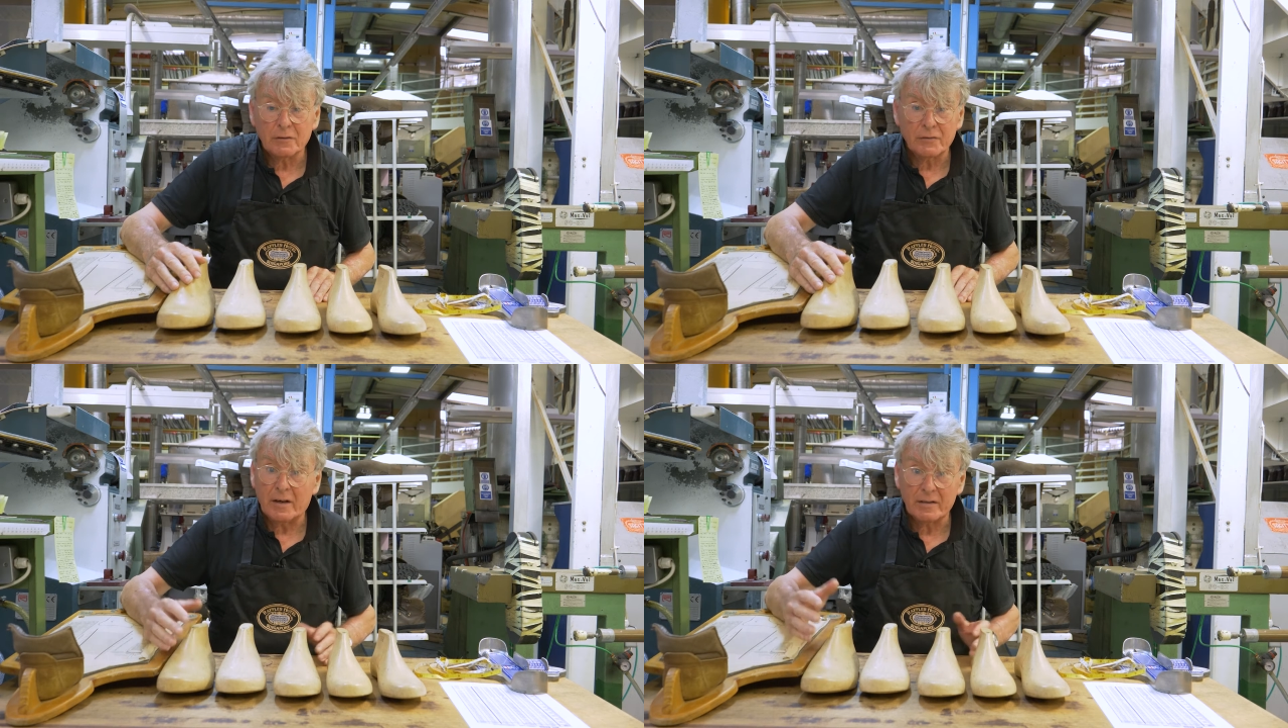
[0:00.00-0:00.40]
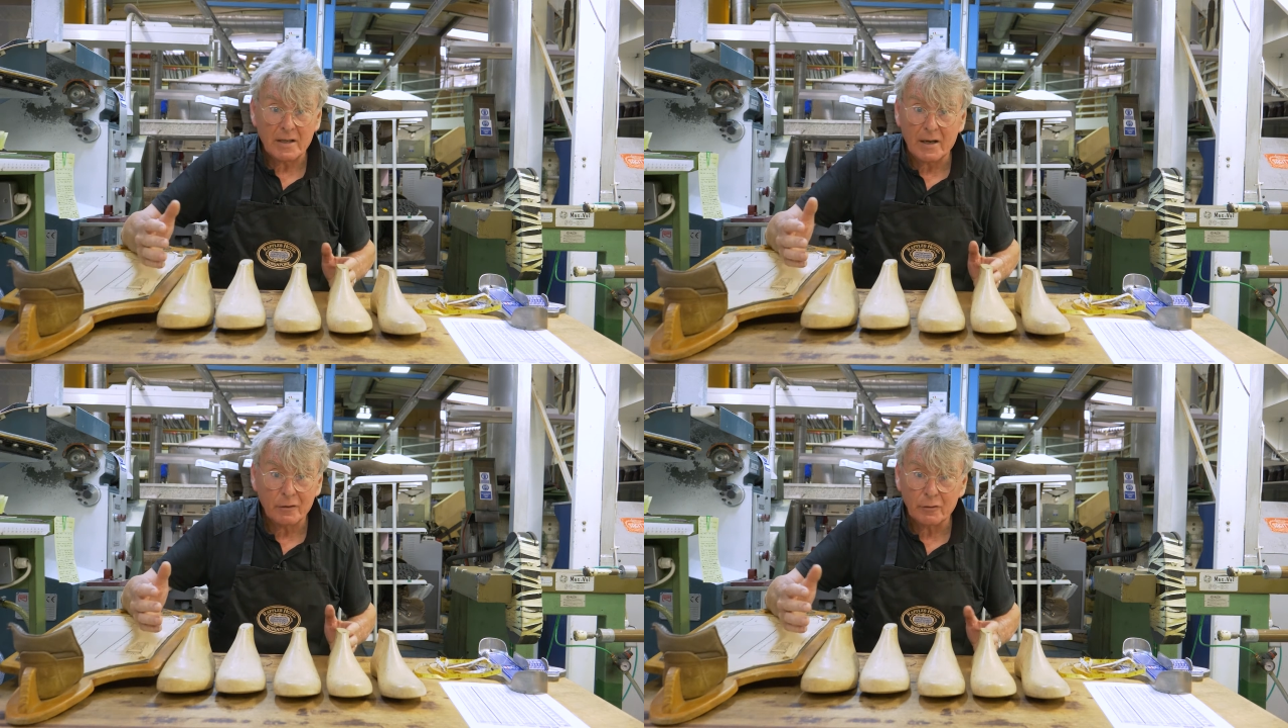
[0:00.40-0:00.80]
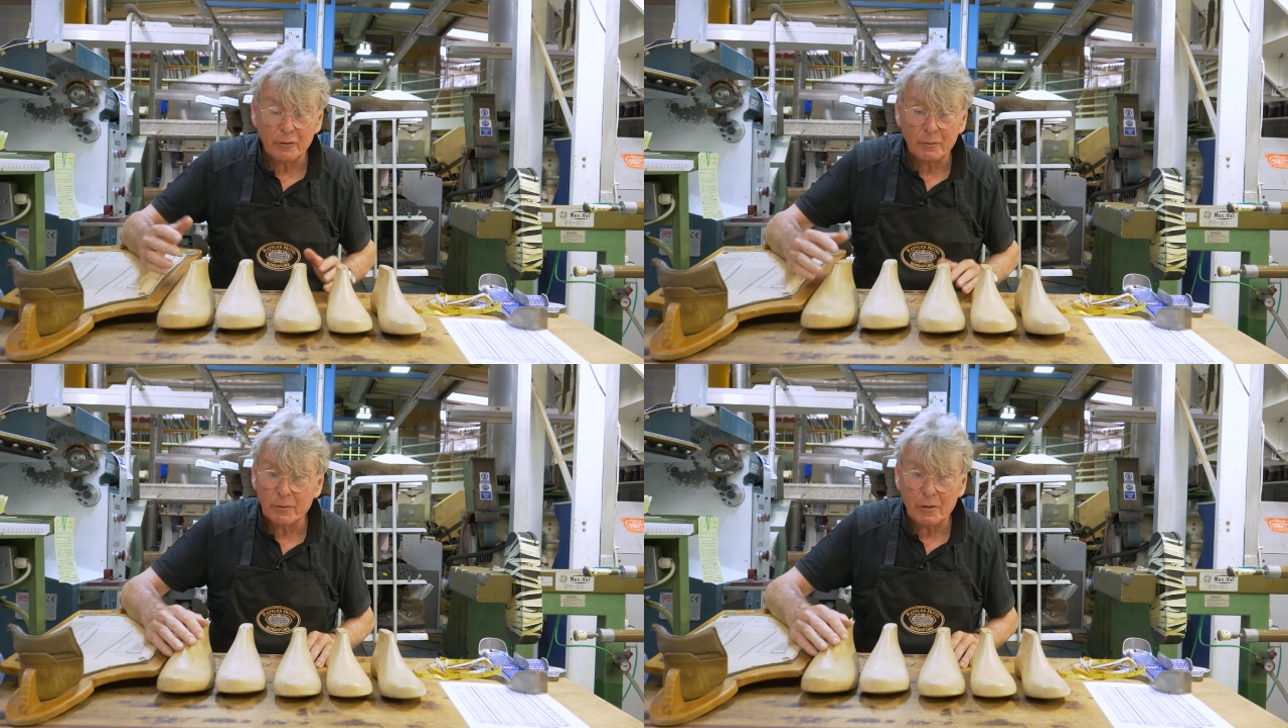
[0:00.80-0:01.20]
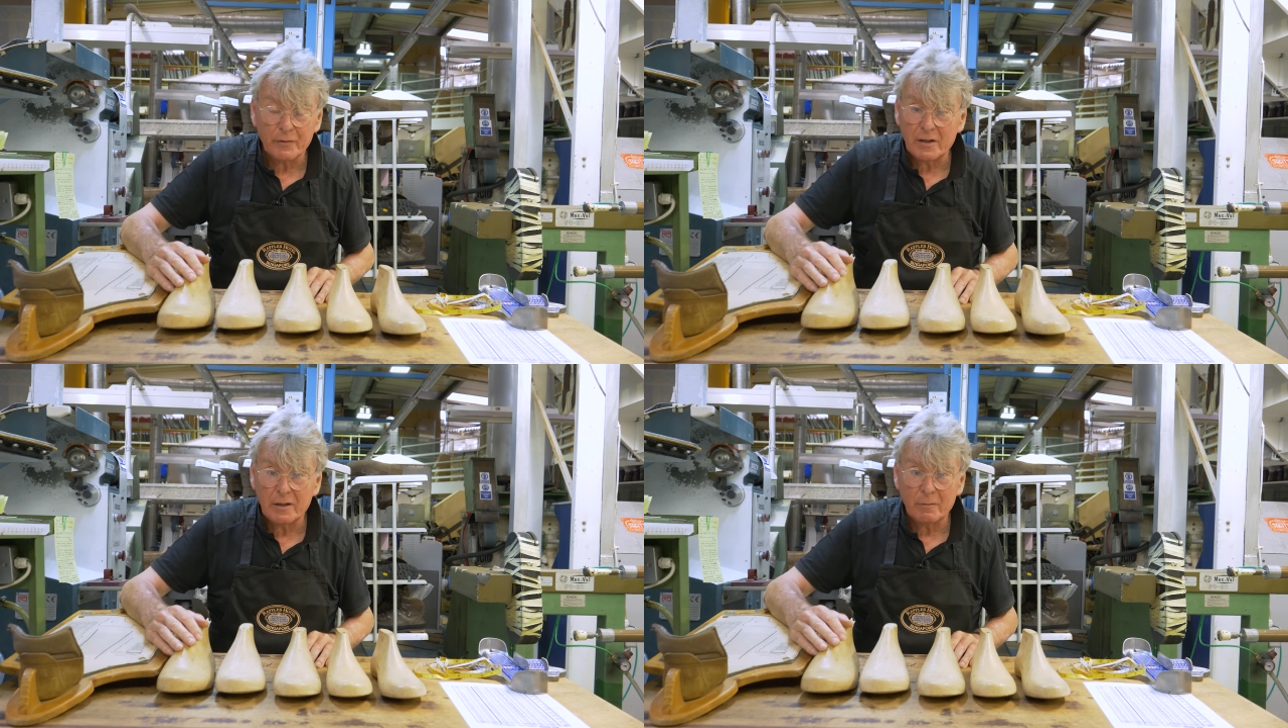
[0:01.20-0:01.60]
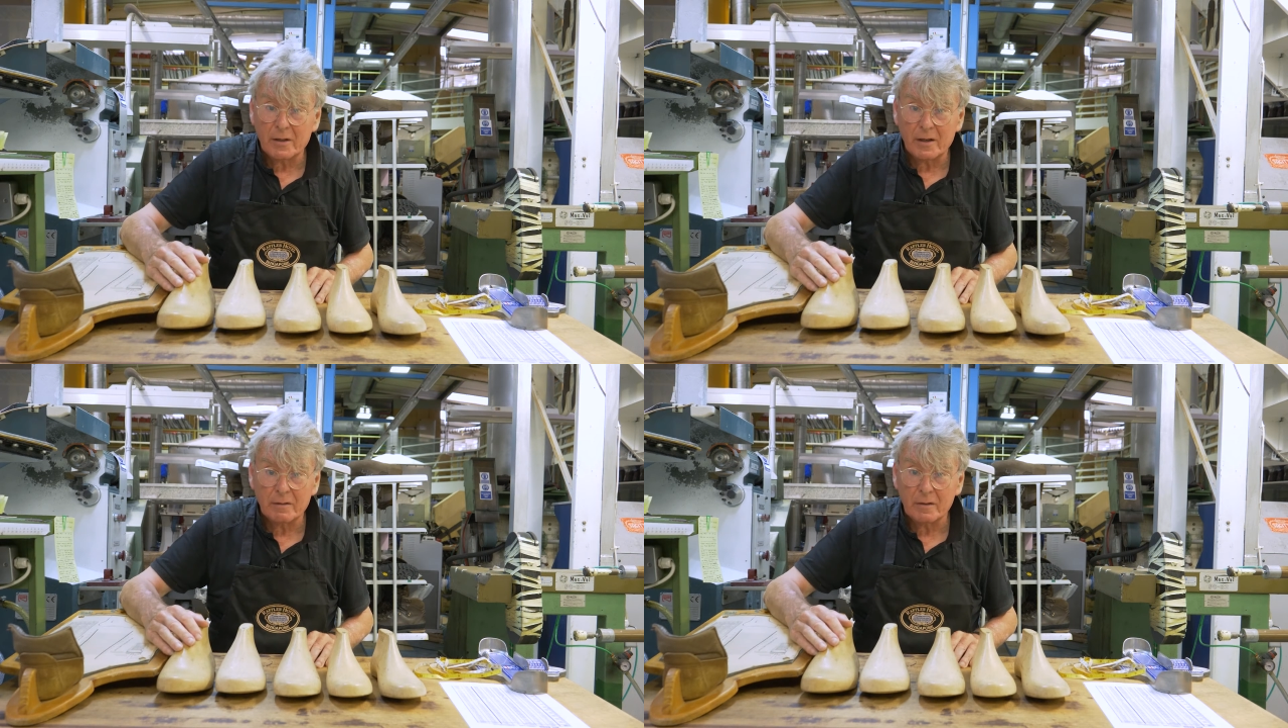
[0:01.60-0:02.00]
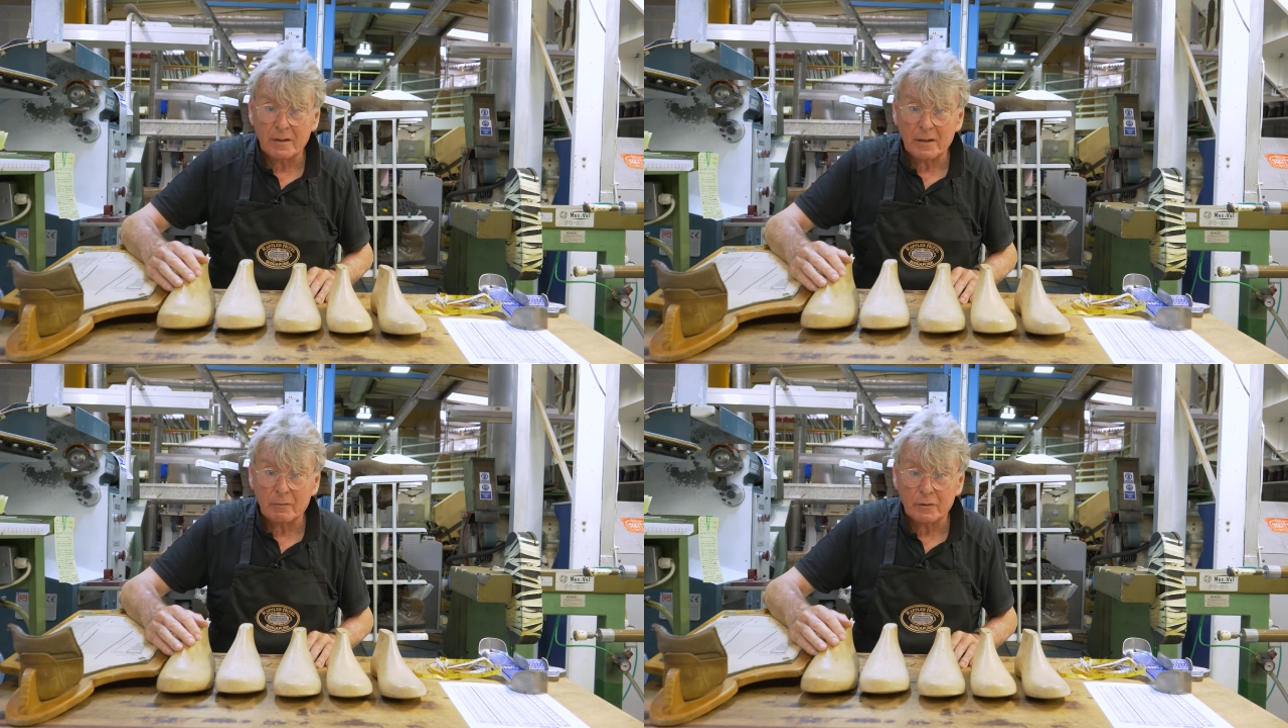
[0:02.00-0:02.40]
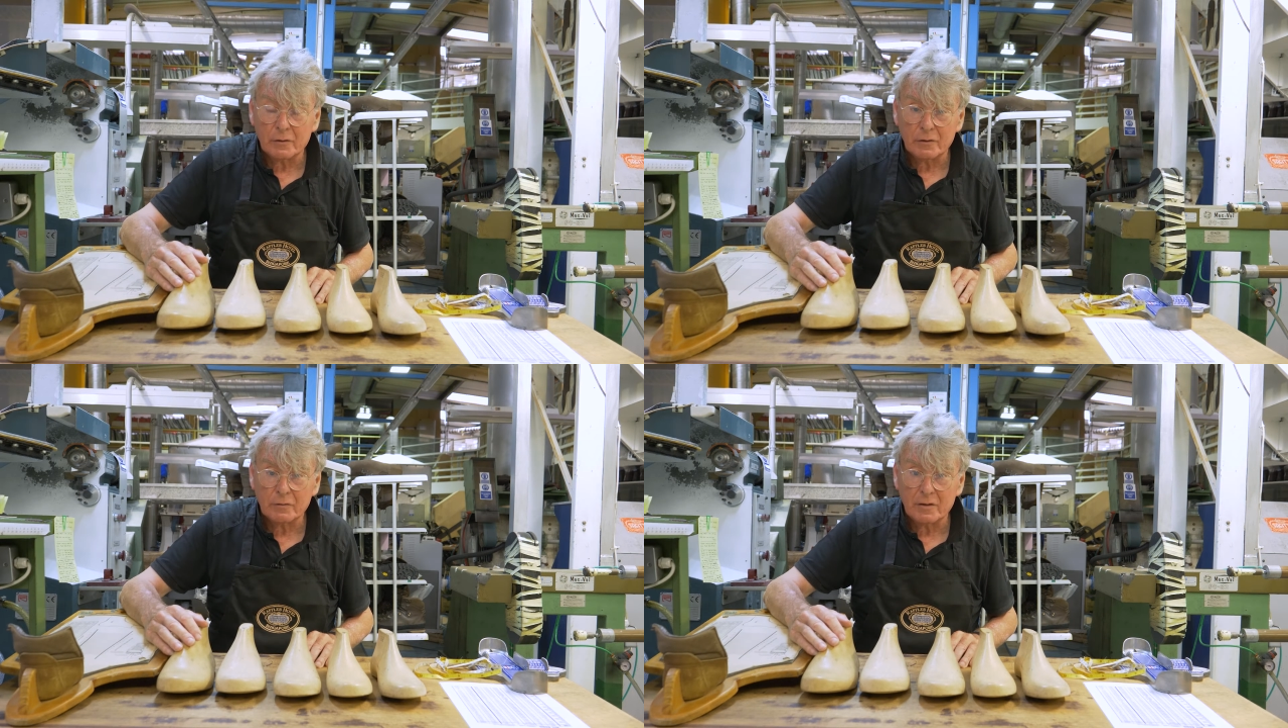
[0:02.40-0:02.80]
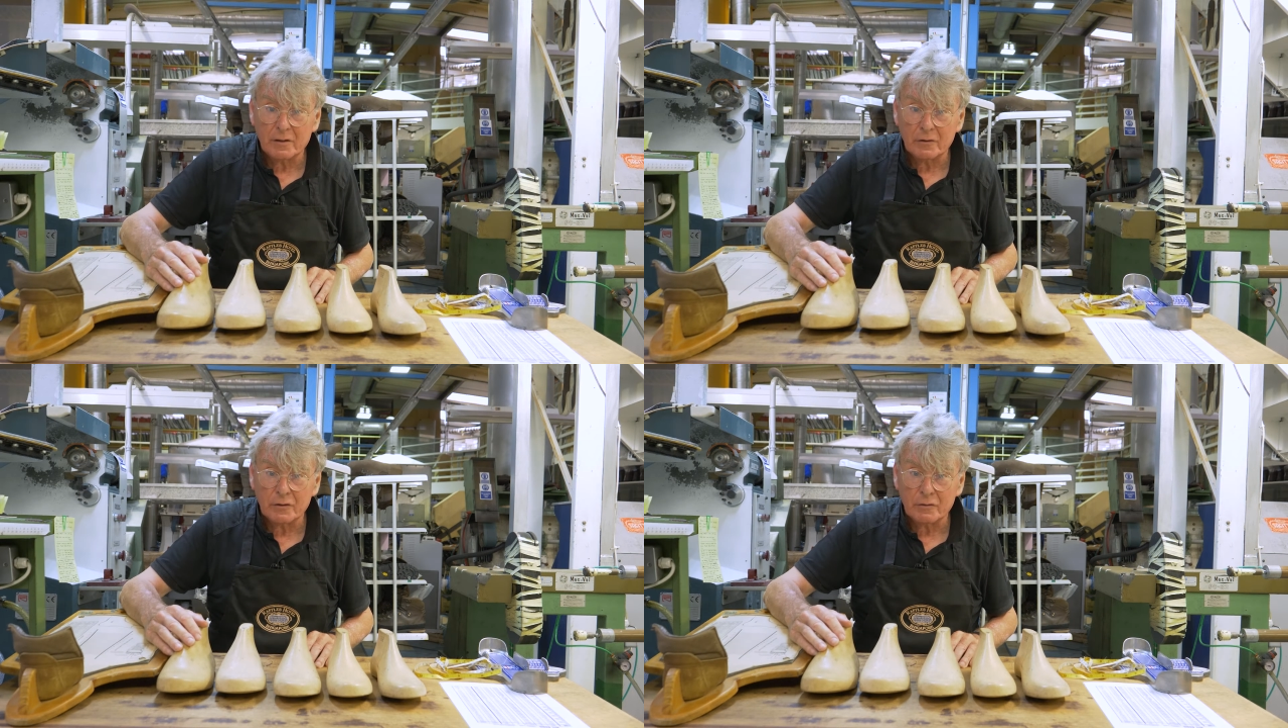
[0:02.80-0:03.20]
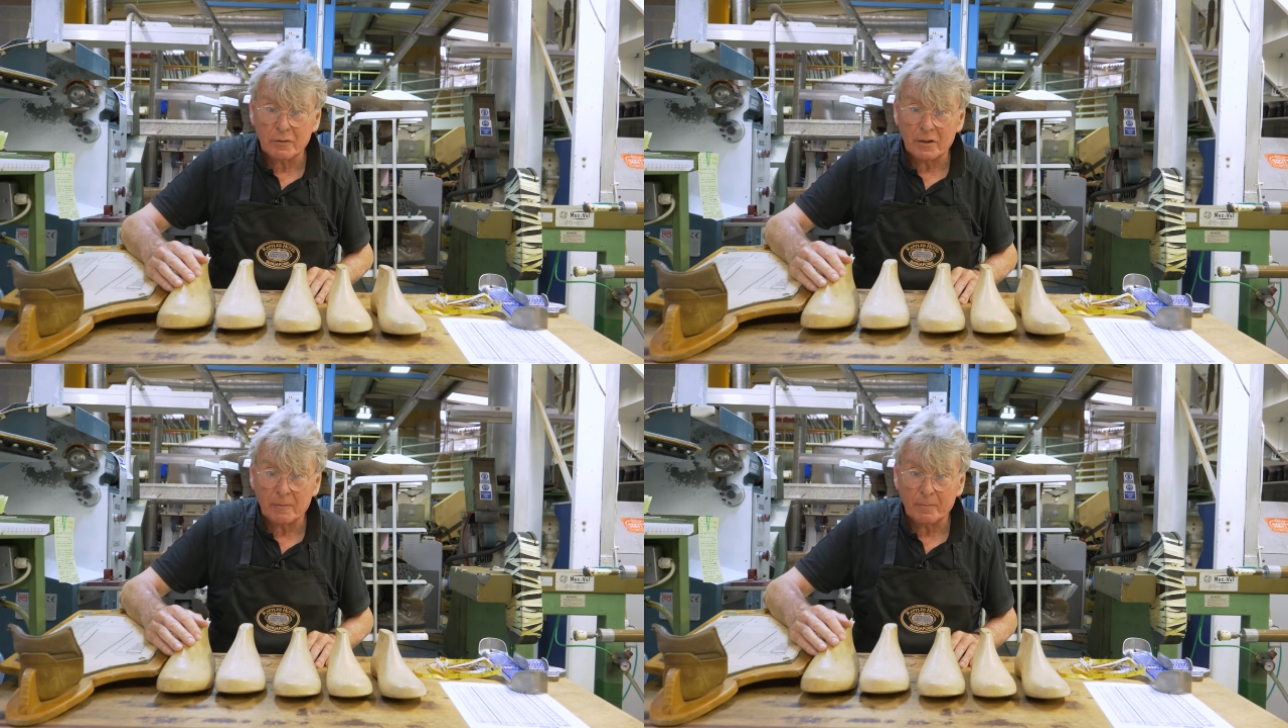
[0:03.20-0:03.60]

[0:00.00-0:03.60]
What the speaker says: as far as I know, that were offered anywhere in the outdoor industry.